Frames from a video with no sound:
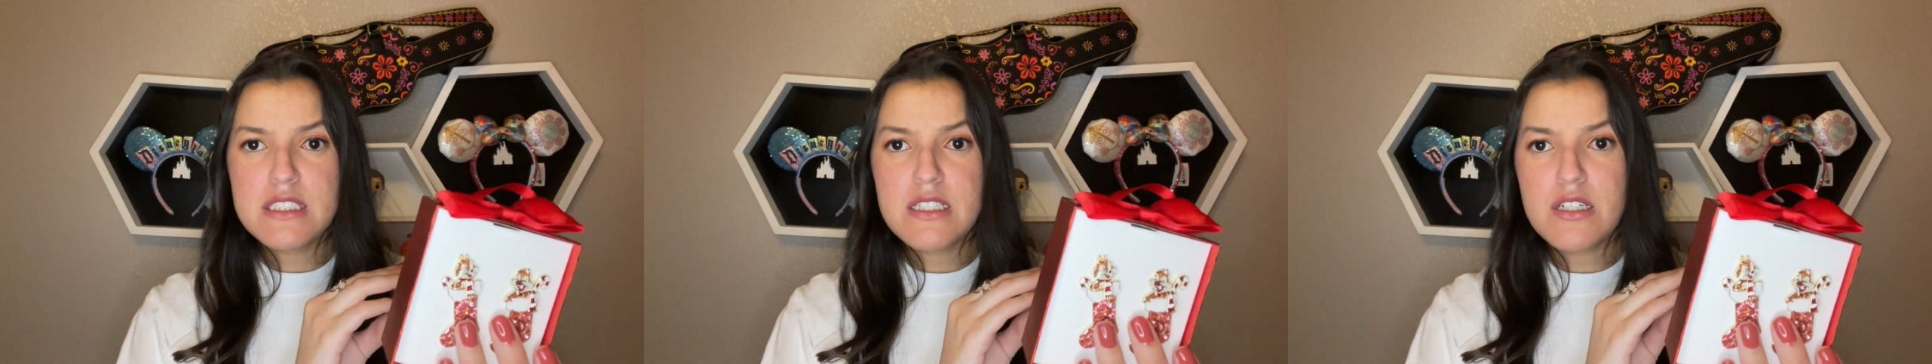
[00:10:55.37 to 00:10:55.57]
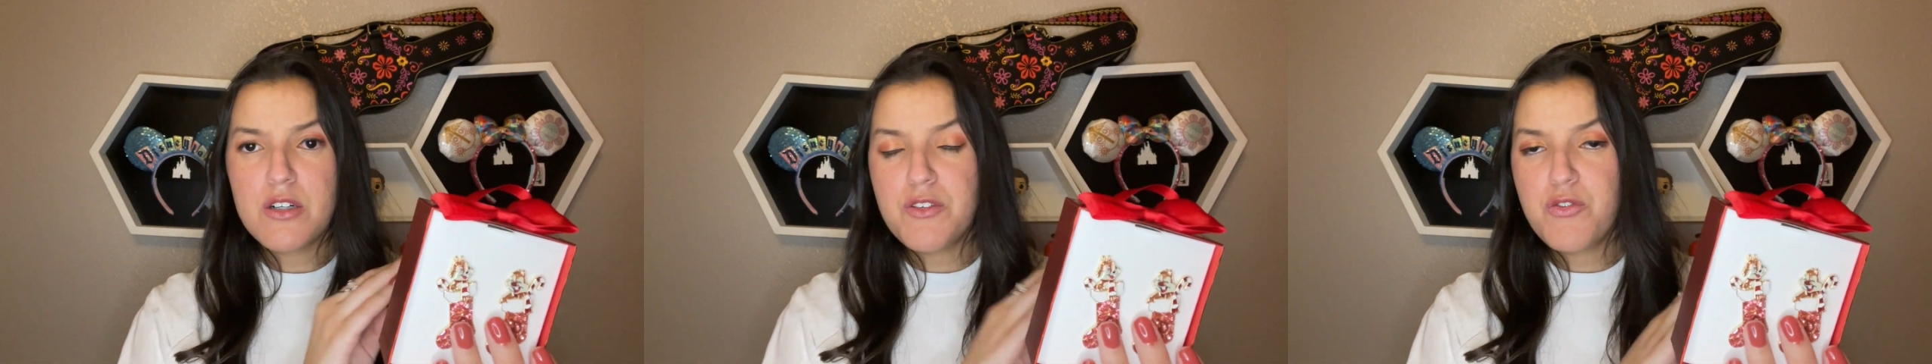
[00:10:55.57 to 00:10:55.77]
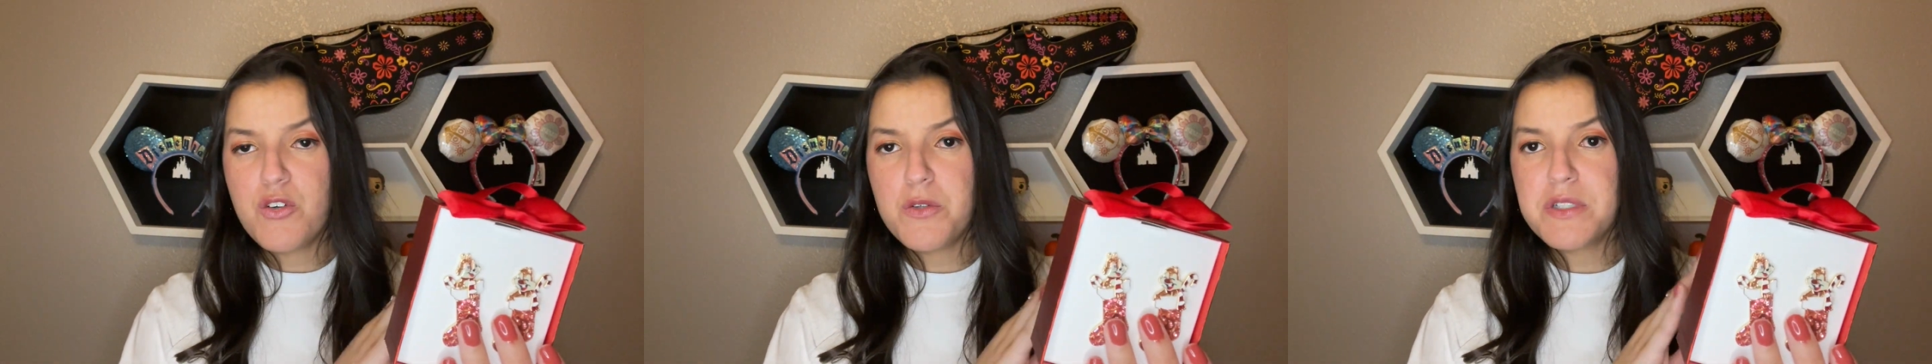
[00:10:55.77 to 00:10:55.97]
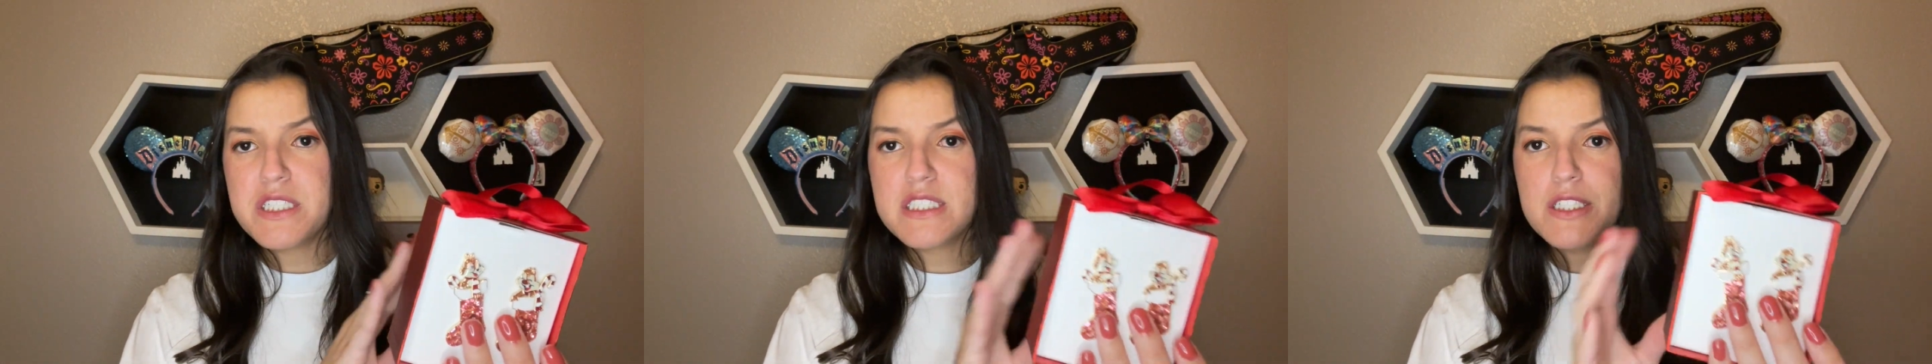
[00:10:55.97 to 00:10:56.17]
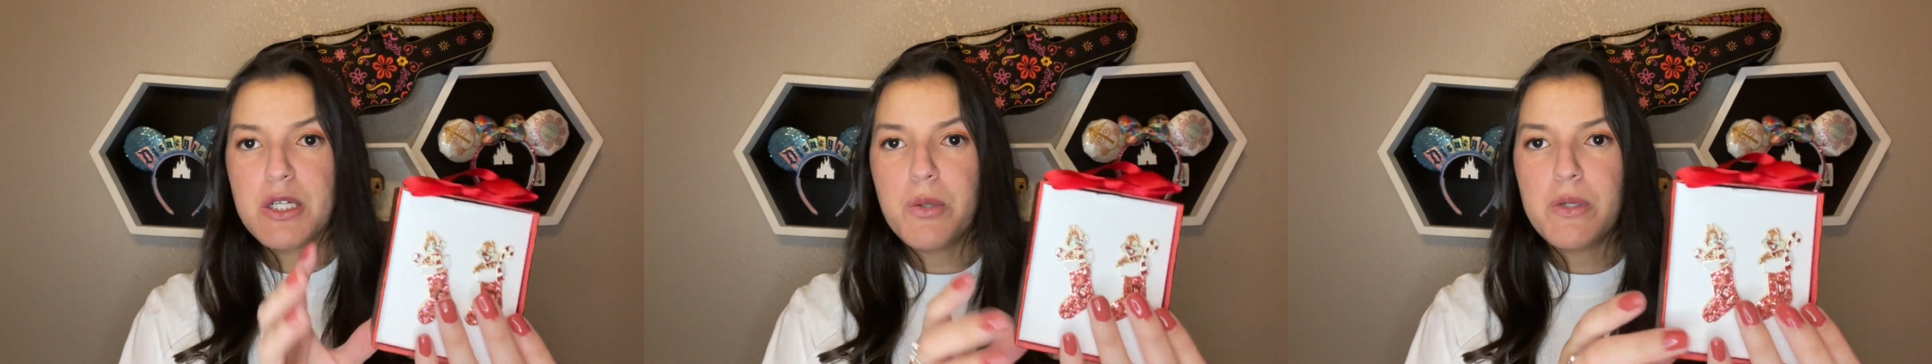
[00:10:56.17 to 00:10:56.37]
or four weeks
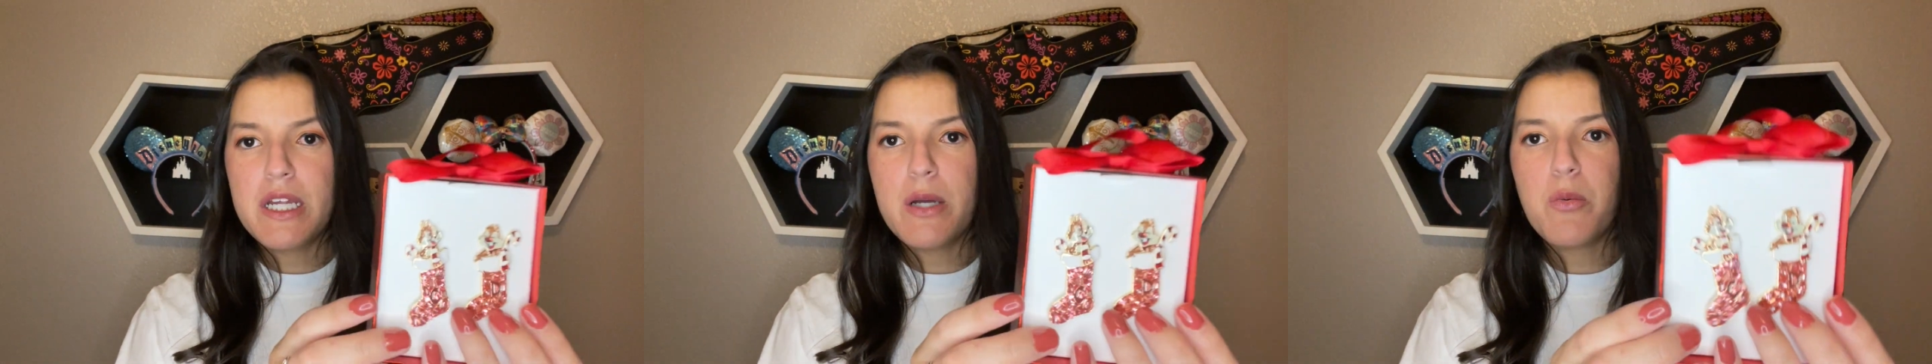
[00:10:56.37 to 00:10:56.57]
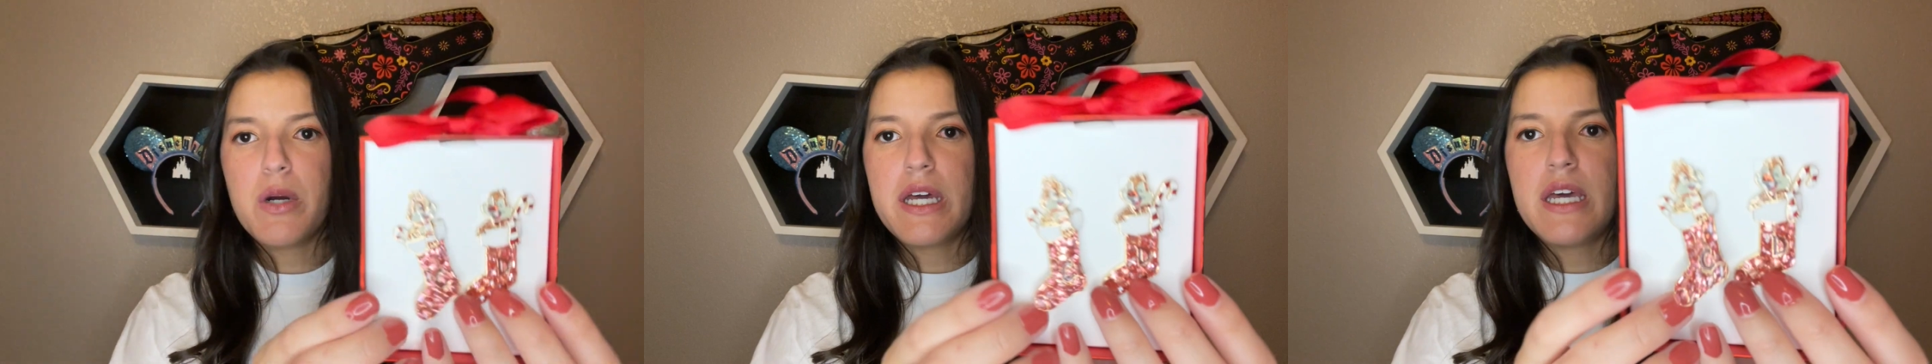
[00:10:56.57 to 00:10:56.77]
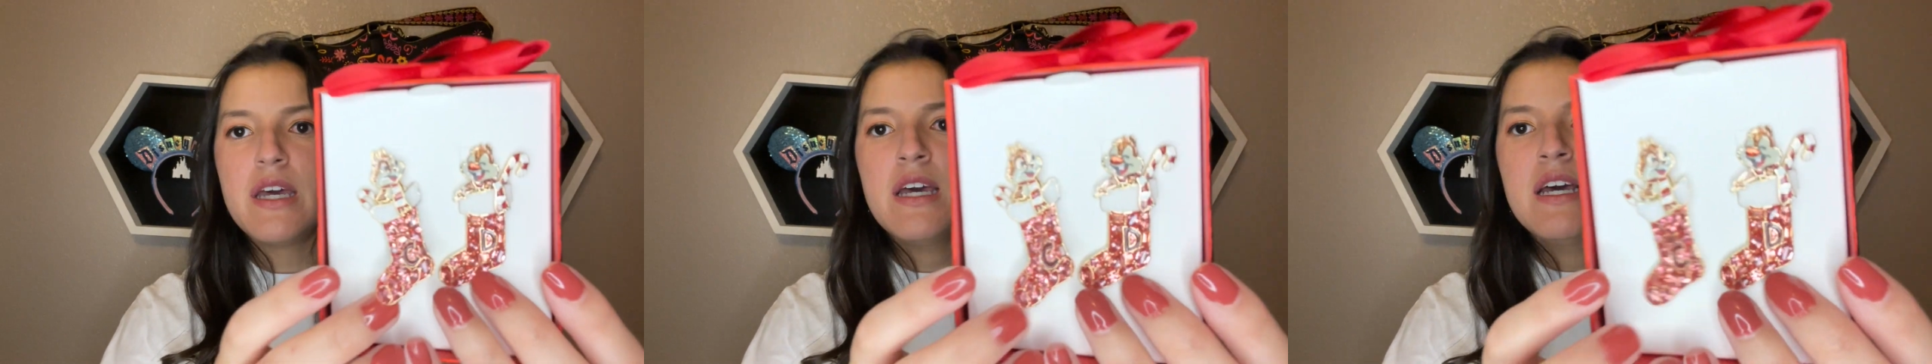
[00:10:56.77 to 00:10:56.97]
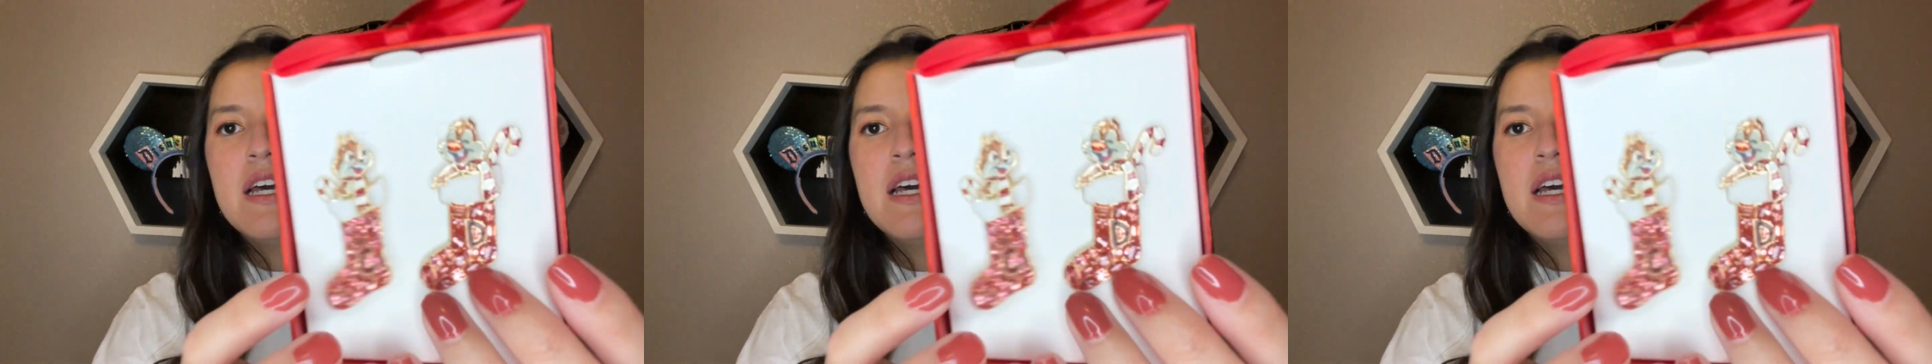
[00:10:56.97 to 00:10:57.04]
ago when I went.